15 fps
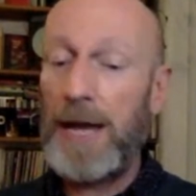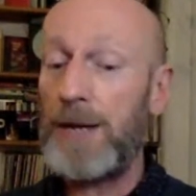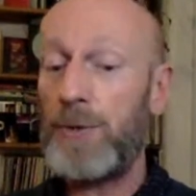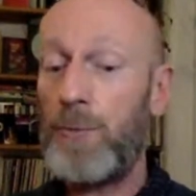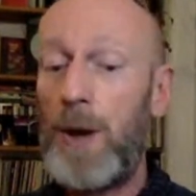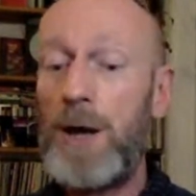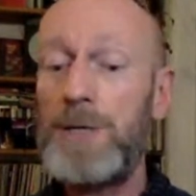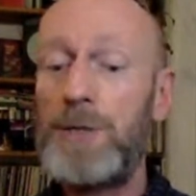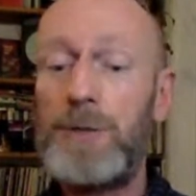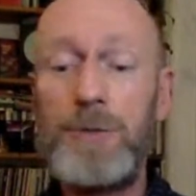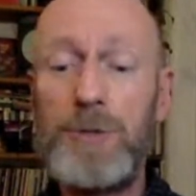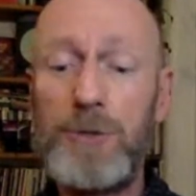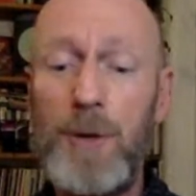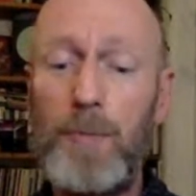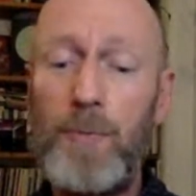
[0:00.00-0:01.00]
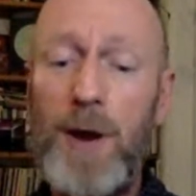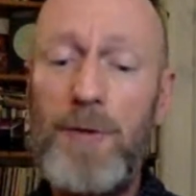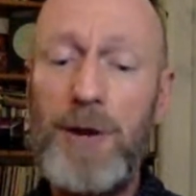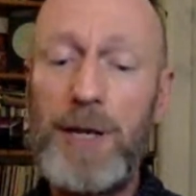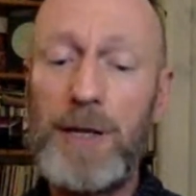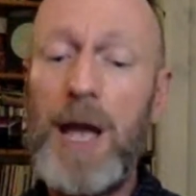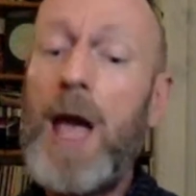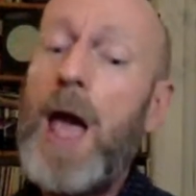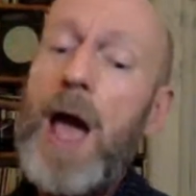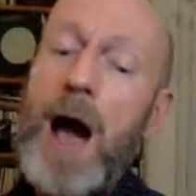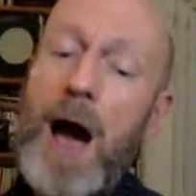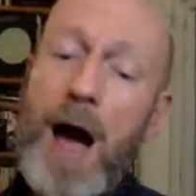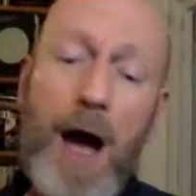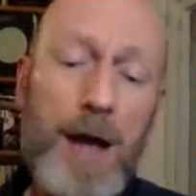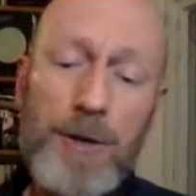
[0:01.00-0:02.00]
And why did you stop worrying?
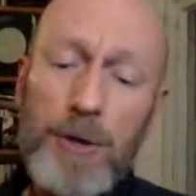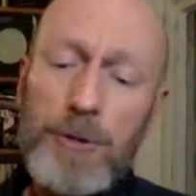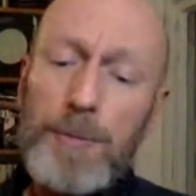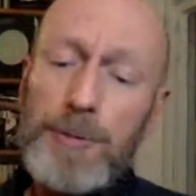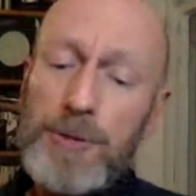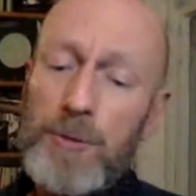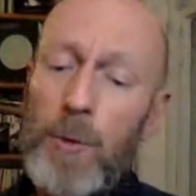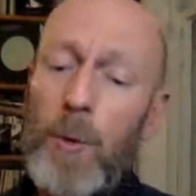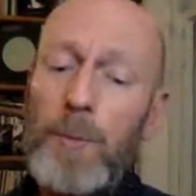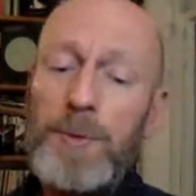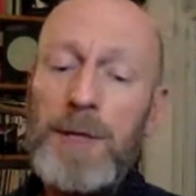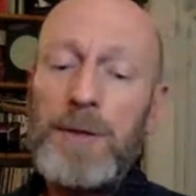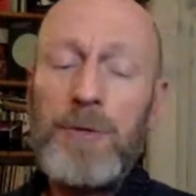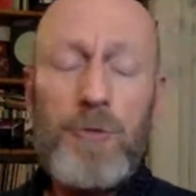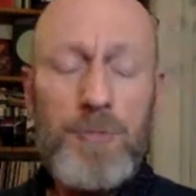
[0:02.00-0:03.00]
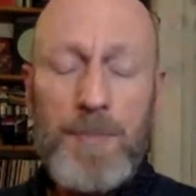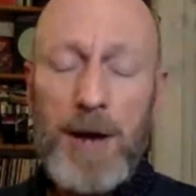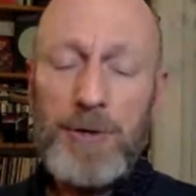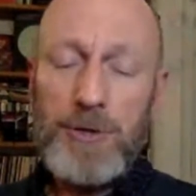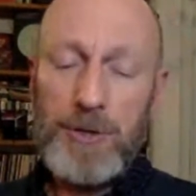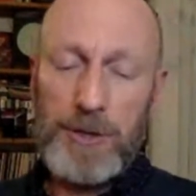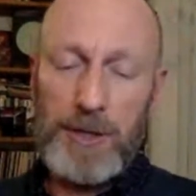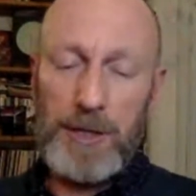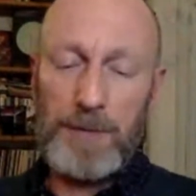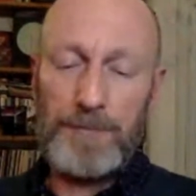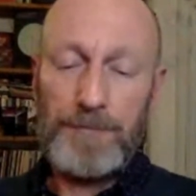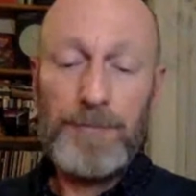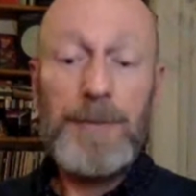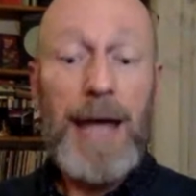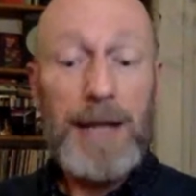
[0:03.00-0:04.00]
I got absorbed in the romantic thing.
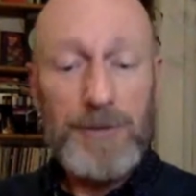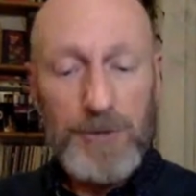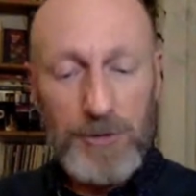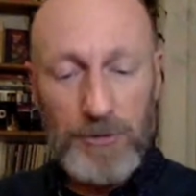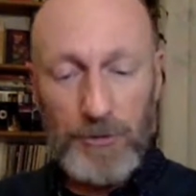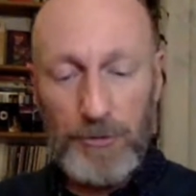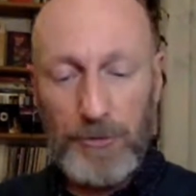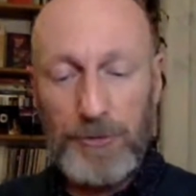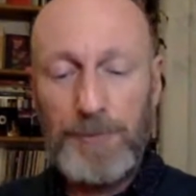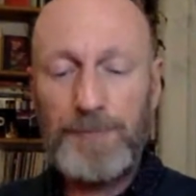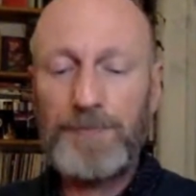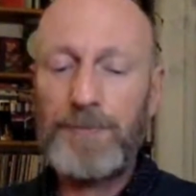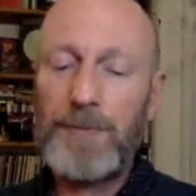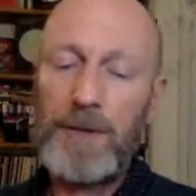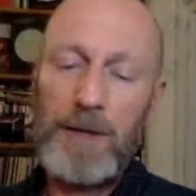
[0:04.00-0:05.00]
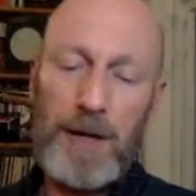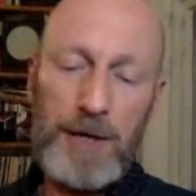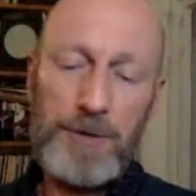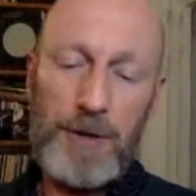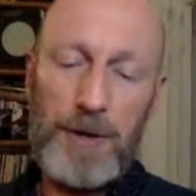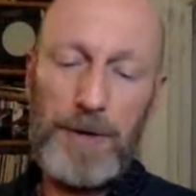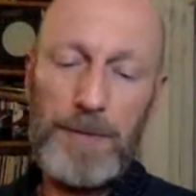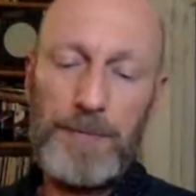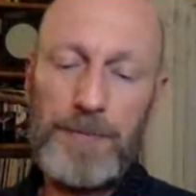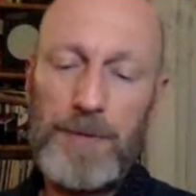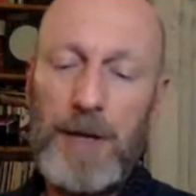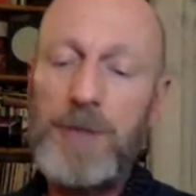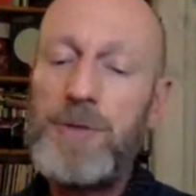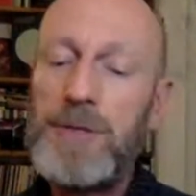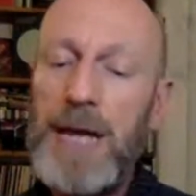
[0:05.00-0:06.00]
That's good. I know.
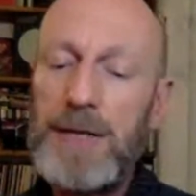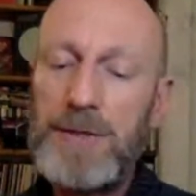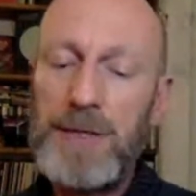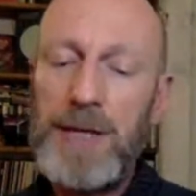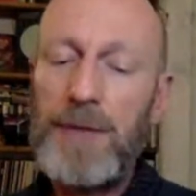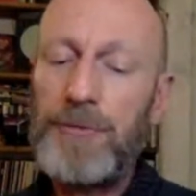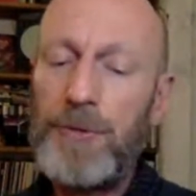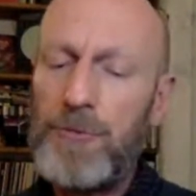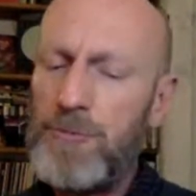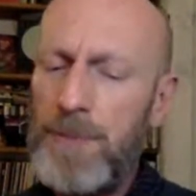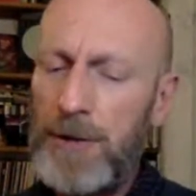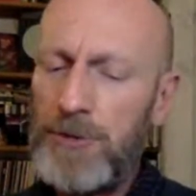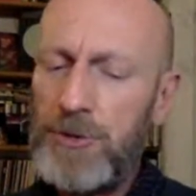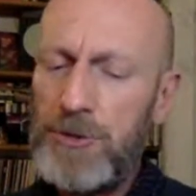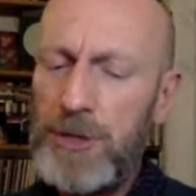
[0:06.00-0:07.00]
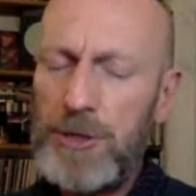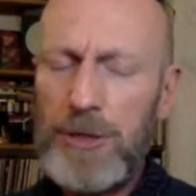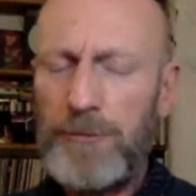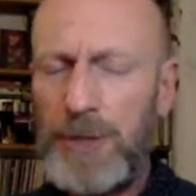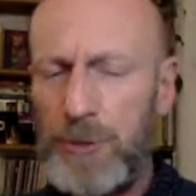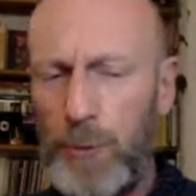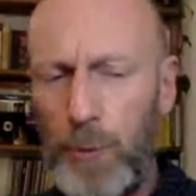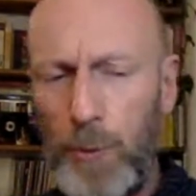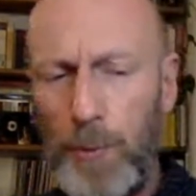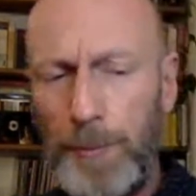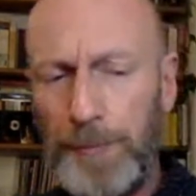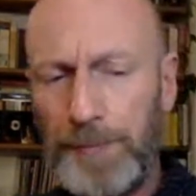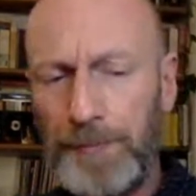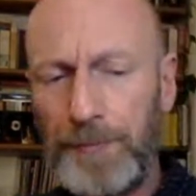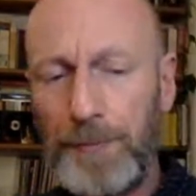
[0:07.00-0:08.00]
Are you getting at the romanticness of it
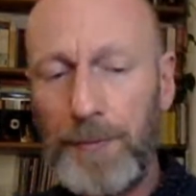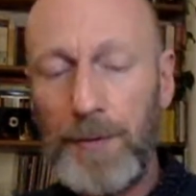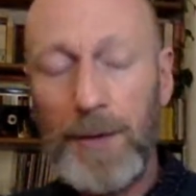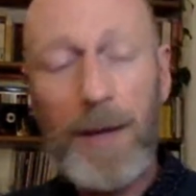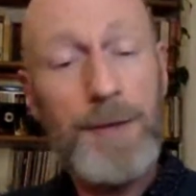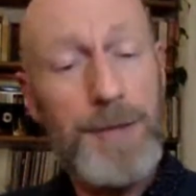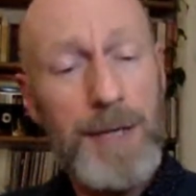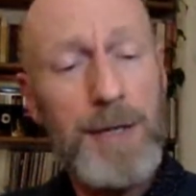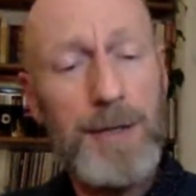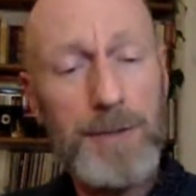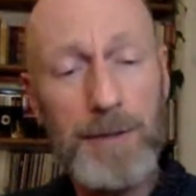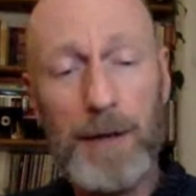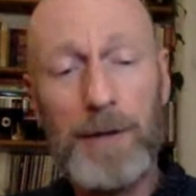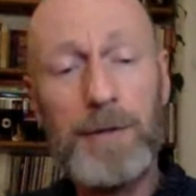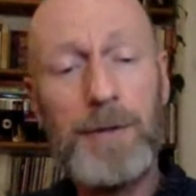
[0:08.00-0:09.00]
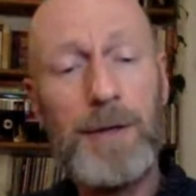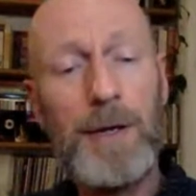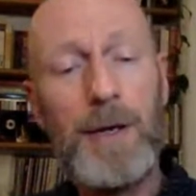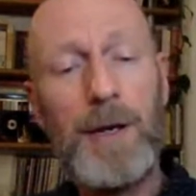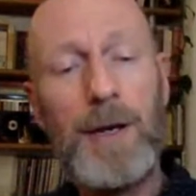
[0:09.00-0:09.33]
all? I think so.